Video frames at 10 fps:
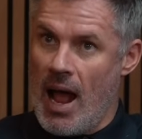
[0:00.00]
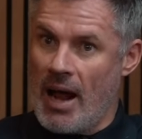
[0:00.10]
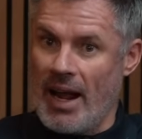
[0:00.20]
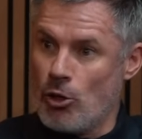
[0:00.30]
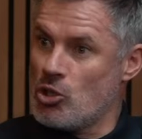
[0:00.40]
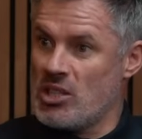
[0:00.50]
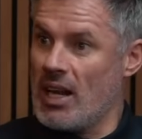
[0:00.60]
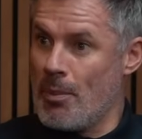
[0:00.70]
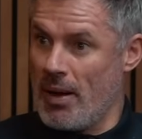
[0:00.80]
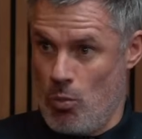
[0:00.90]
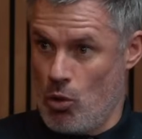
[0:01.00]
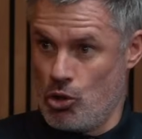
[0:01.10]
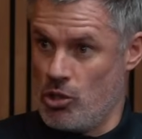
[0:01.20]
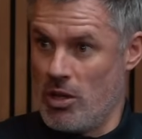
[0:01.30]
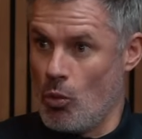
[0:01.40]
And I could tell that by
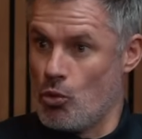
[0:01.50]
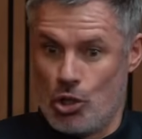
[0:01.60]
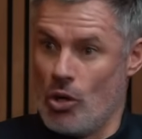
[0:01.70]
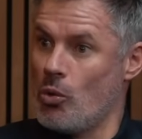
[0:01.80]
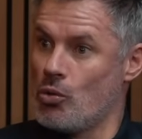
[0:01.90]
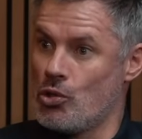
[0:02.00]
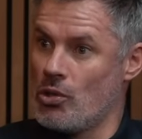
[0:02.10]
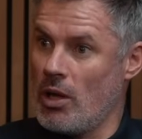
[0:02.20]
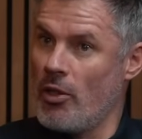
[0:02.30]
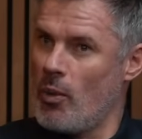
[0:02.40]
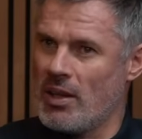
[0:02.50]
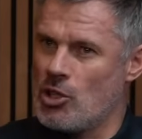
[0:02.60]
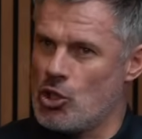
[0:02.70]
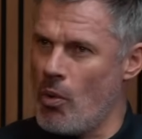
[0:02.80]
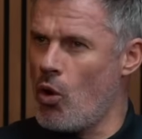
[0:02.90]
watching those shows and the way they
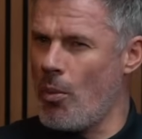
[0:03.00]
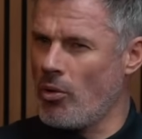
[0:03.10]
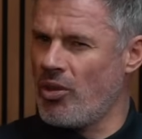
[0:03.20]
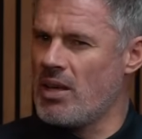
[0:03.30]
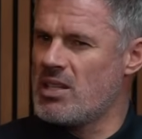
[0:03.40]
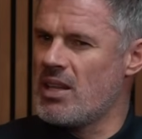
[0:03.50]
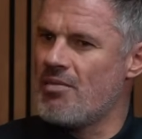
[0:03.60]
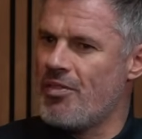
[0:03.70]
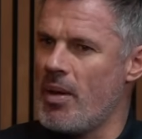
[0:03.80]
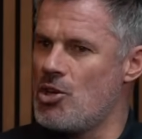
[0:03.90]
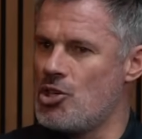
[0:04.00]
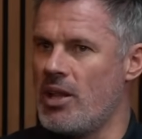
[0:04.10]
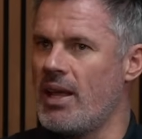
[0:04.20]
spoke about things and the information they